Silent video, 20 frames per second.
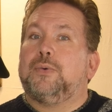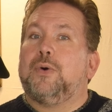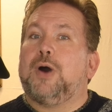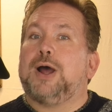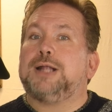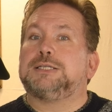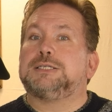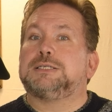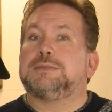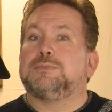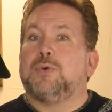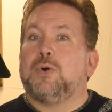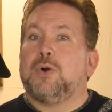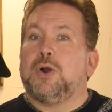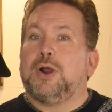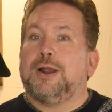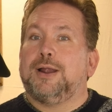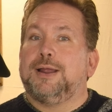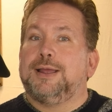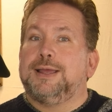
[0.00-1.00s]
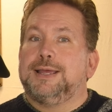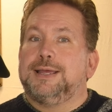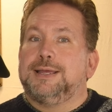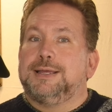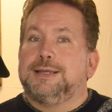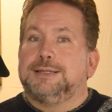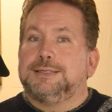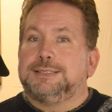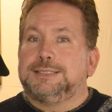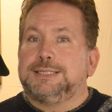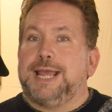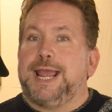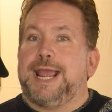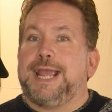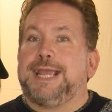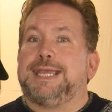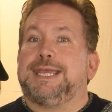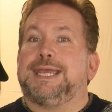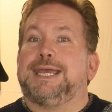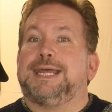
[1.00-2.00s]
once more.
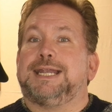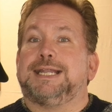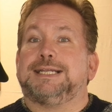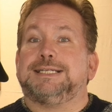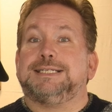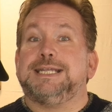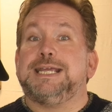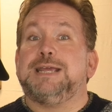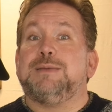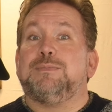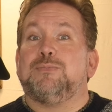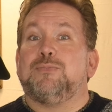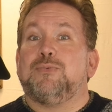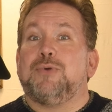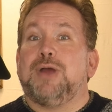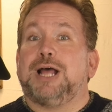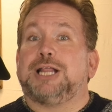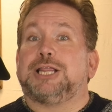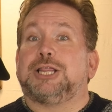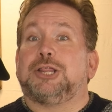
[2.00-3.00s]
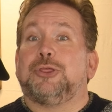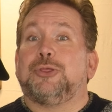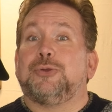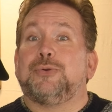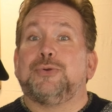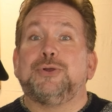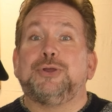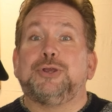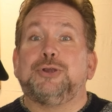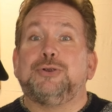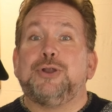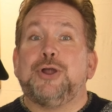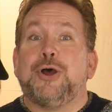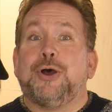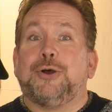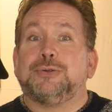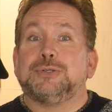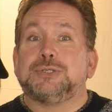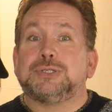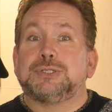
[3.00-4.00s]
Take in a deep breath through your
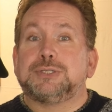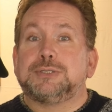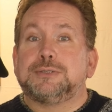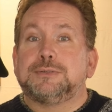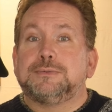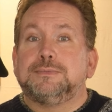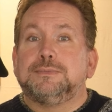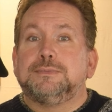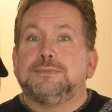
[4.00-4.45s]
nose